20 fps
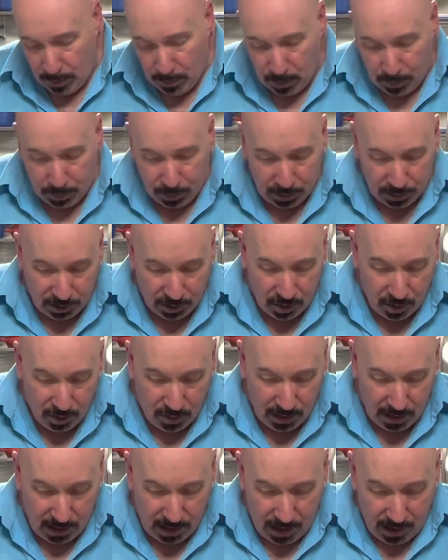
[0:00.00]
gonna put 2
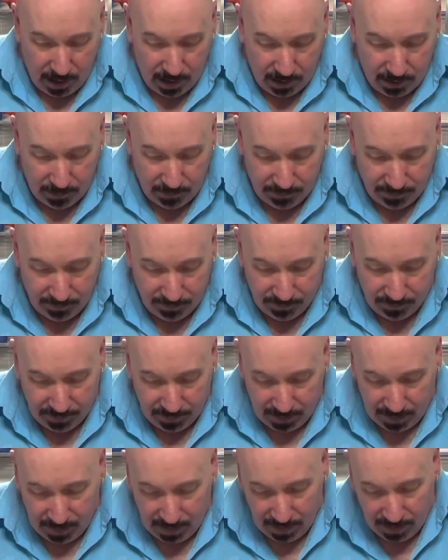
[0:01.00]
in there.
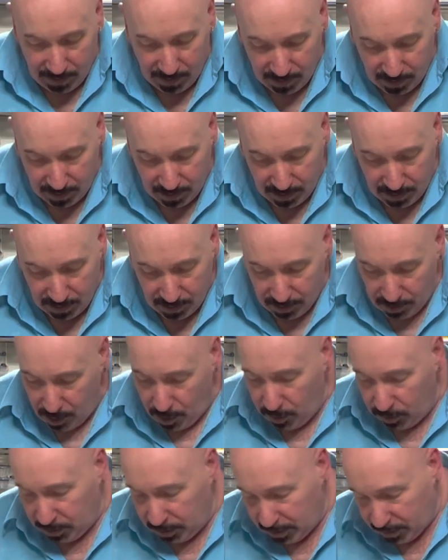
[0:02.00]

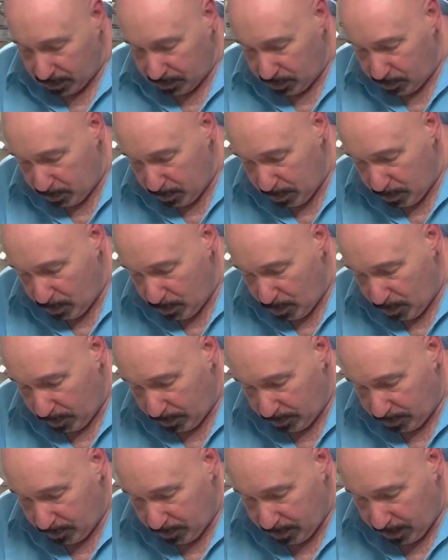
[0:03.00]
Oh look, a little bit more.
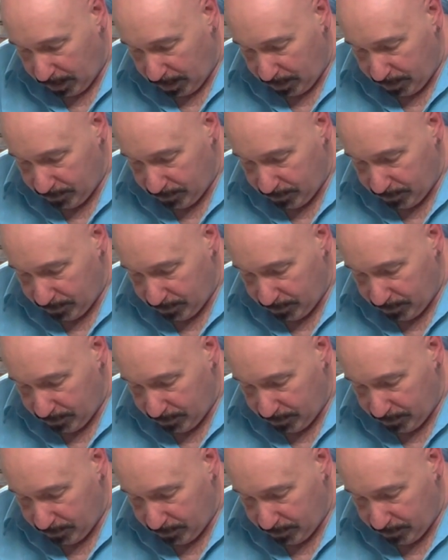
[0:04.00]
Okay,